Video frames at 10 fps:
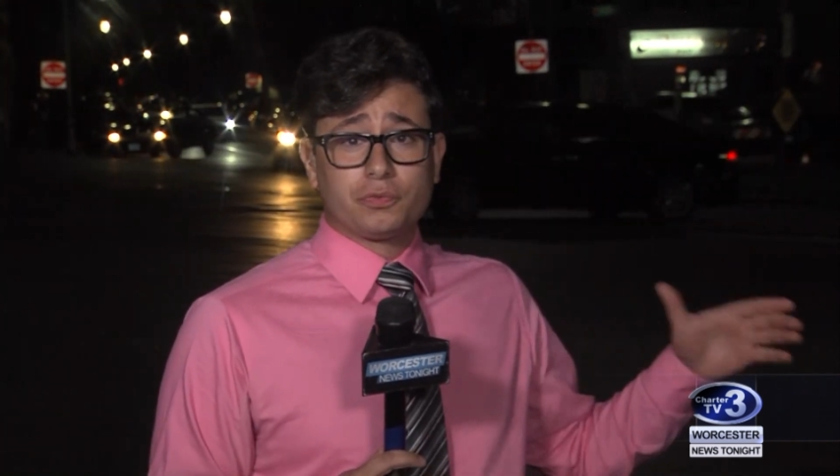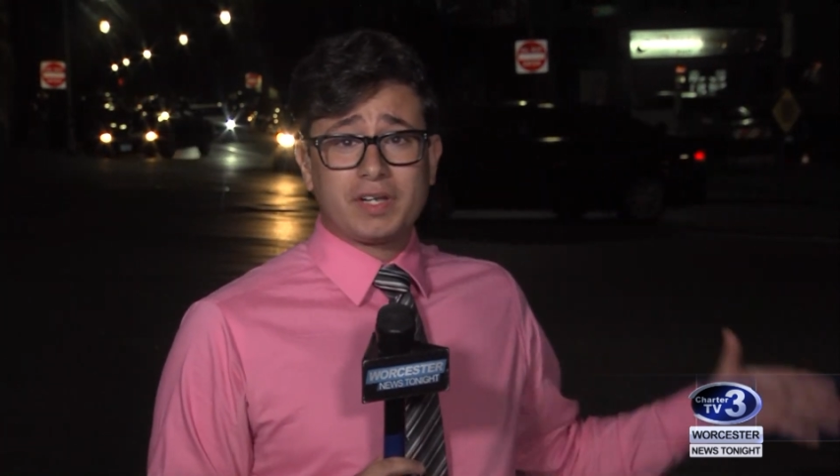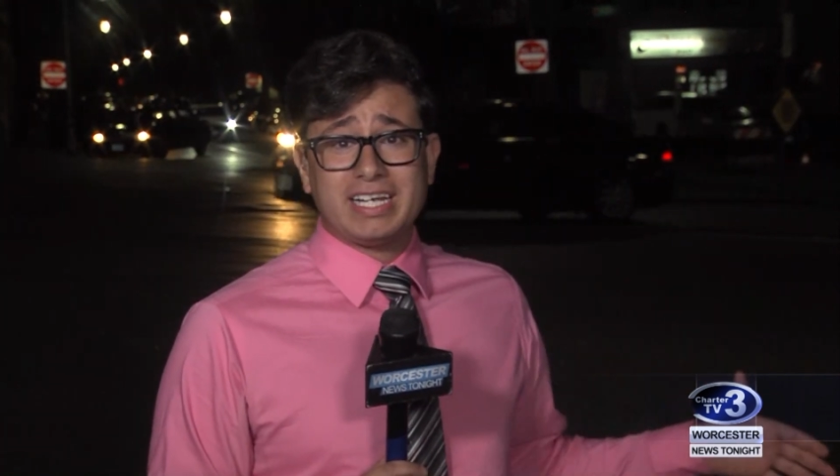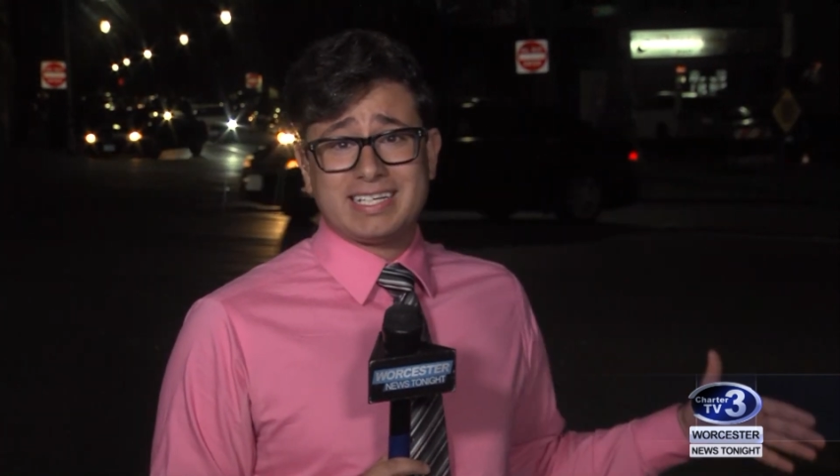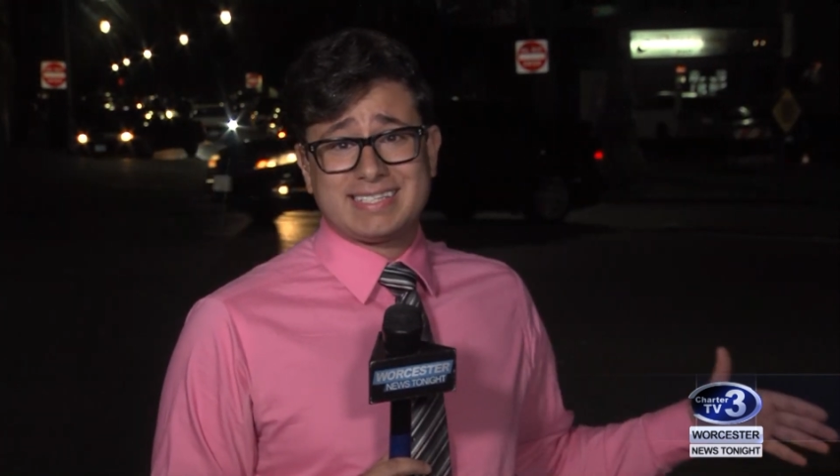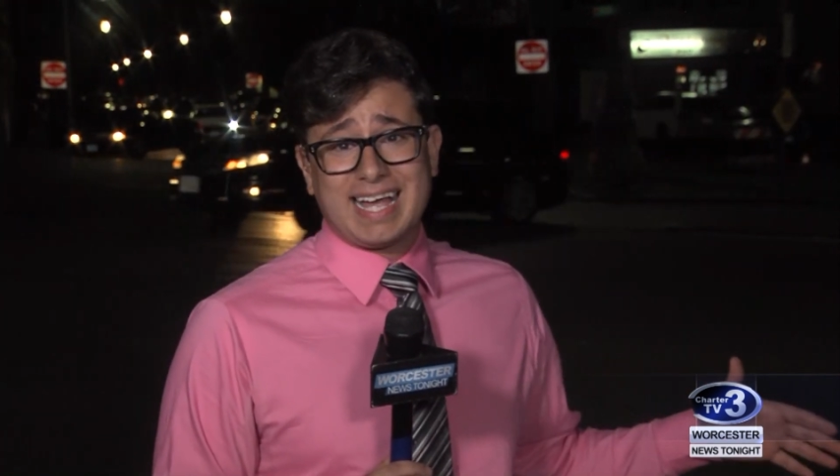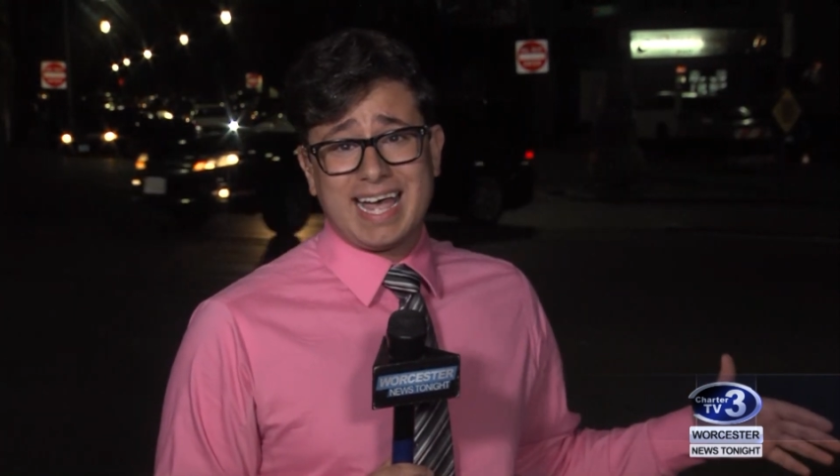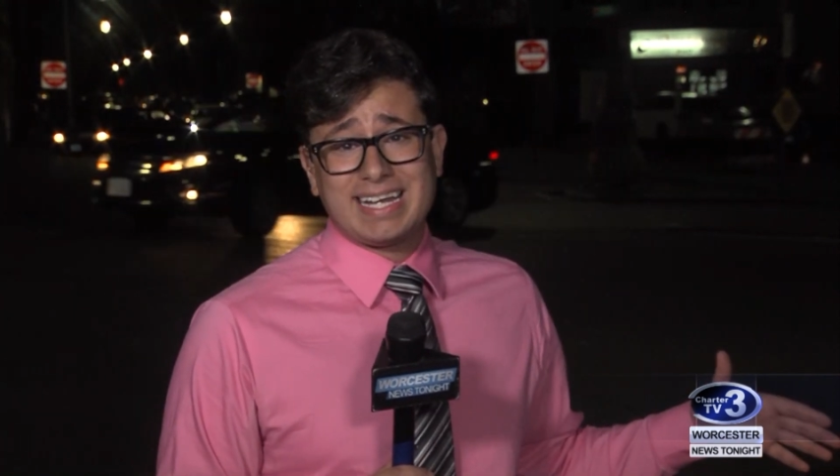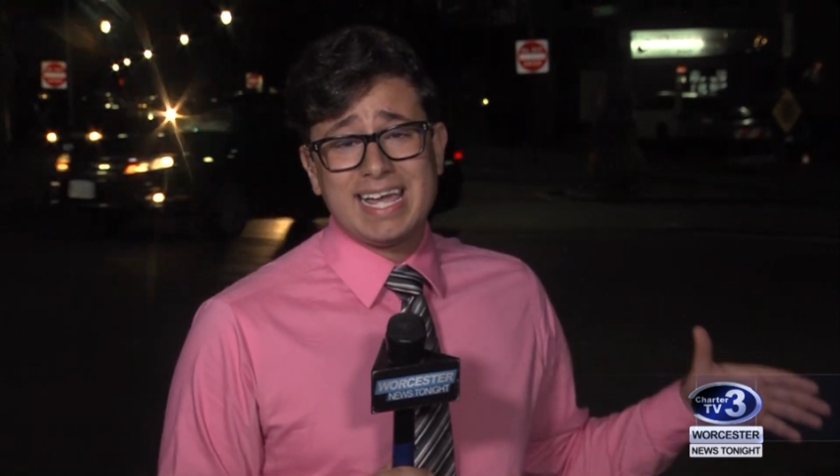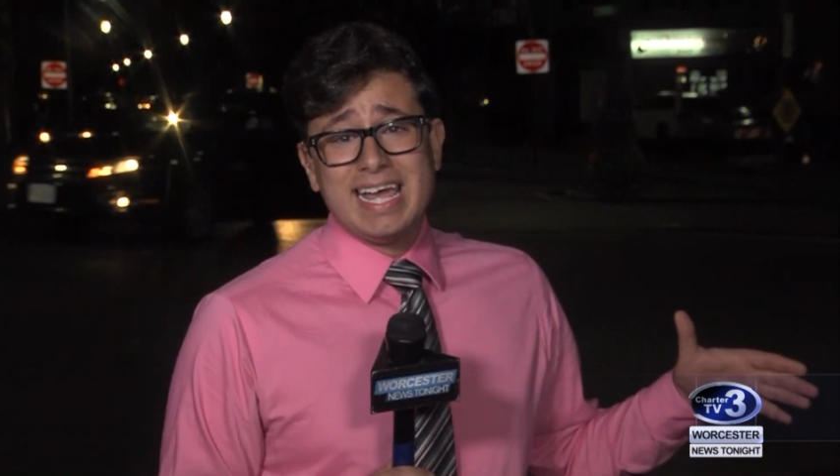to
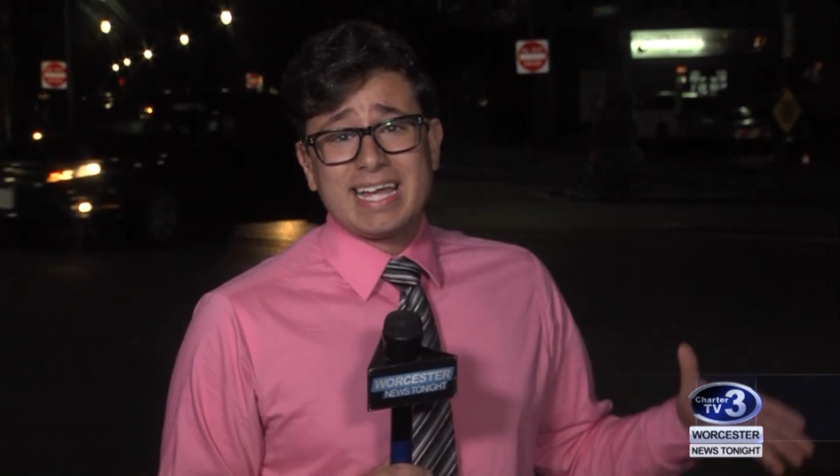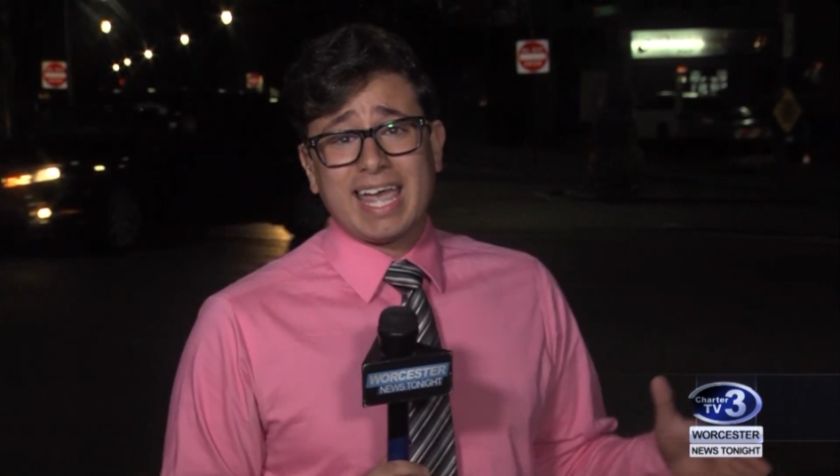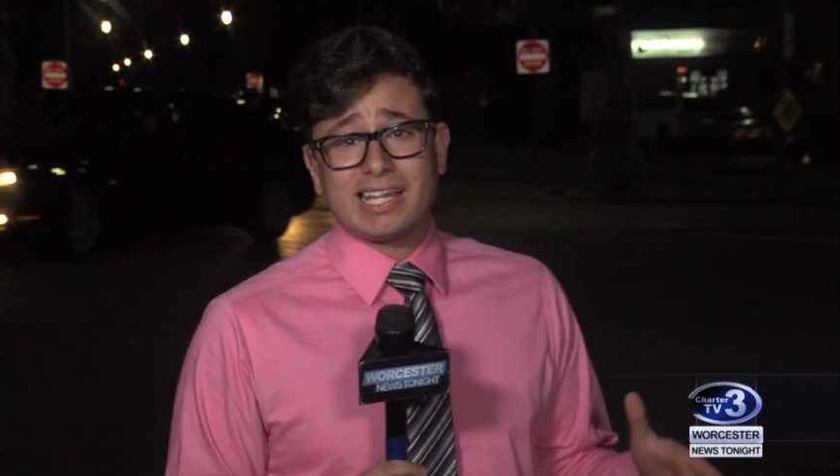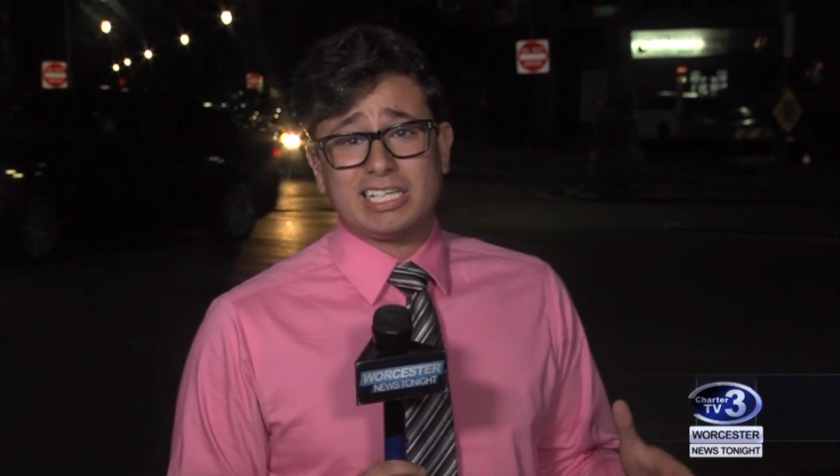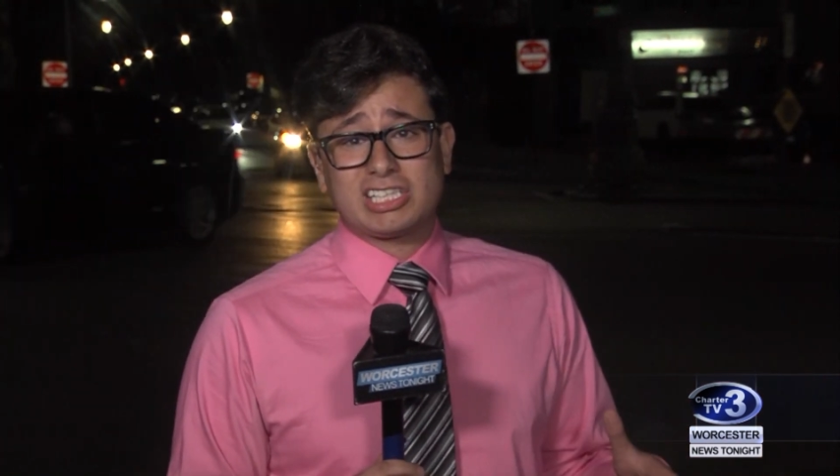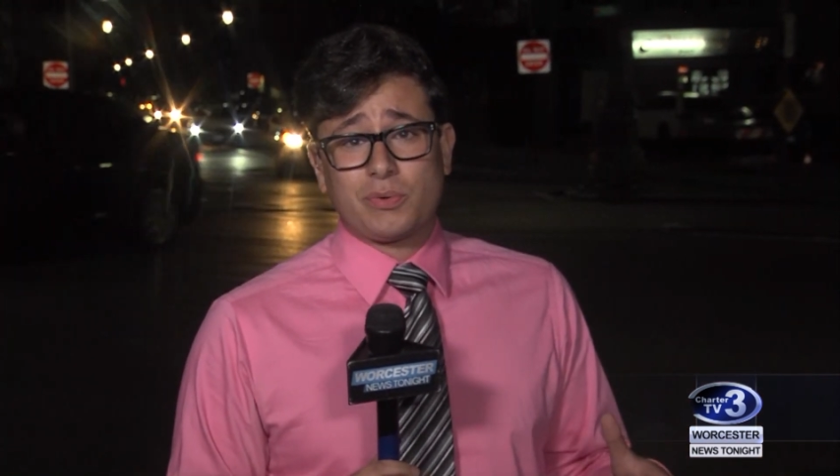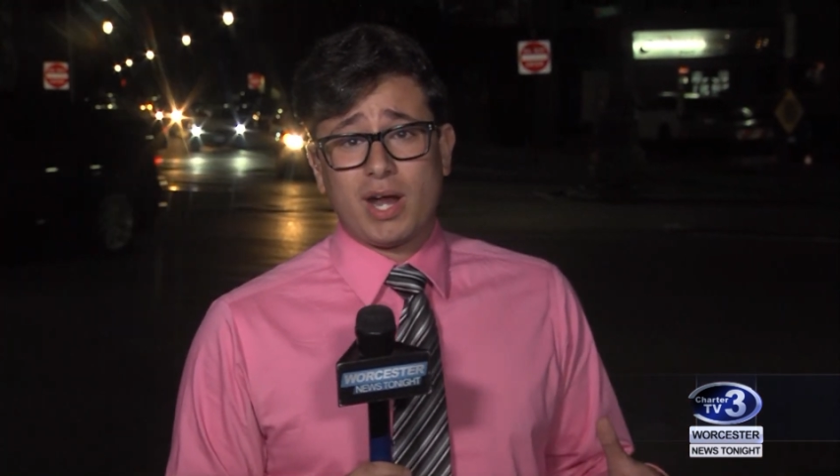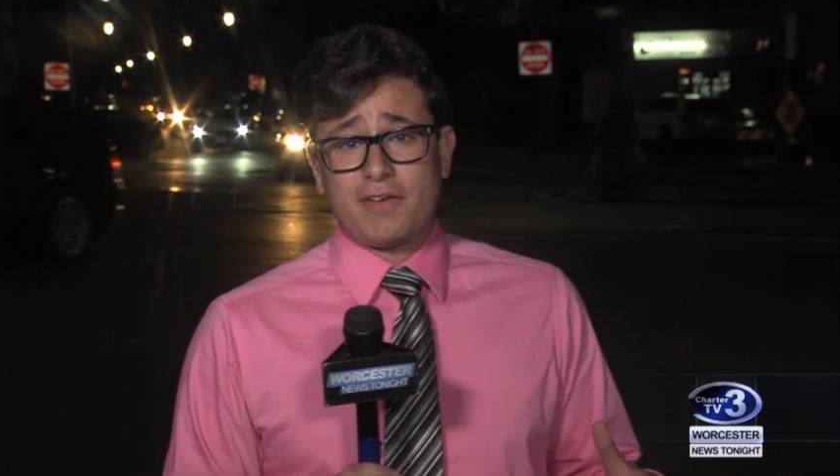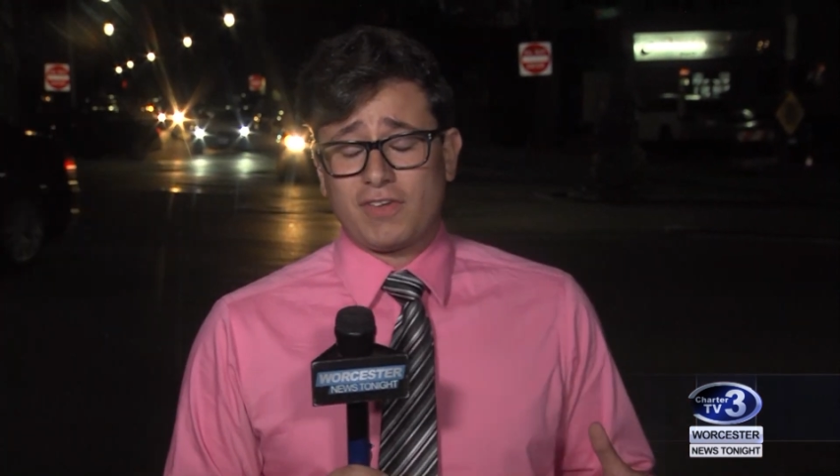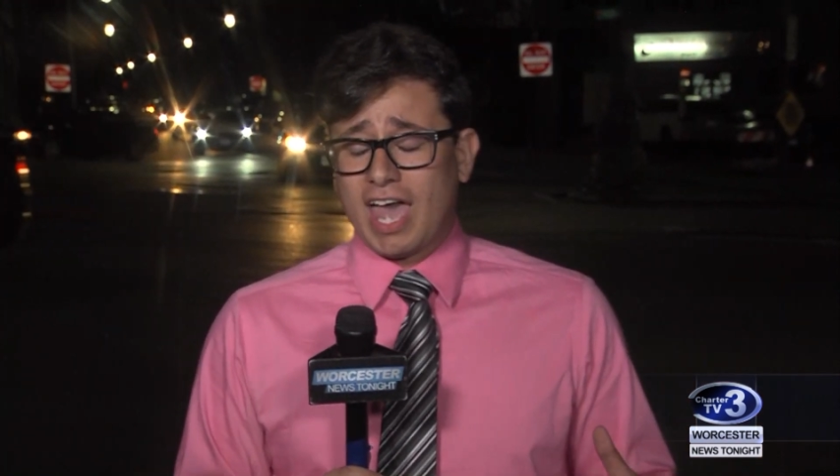redesign Kelley
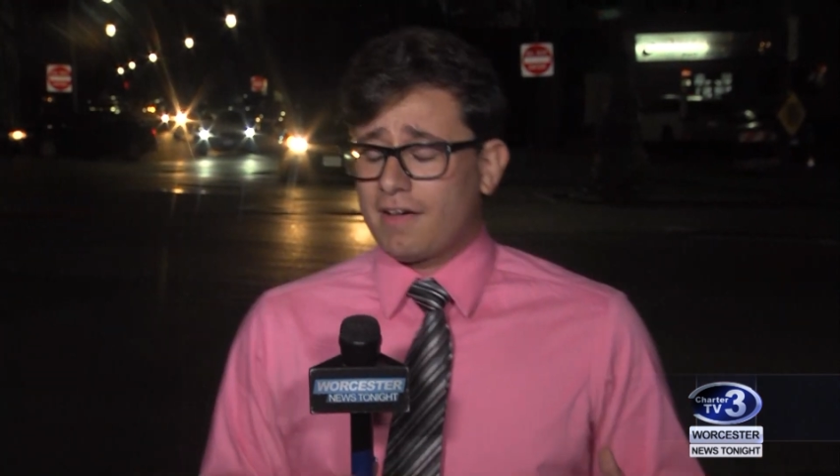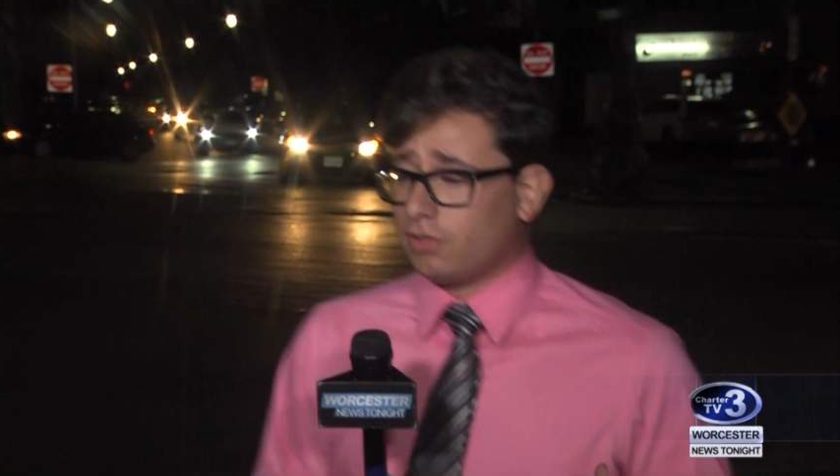Square. If you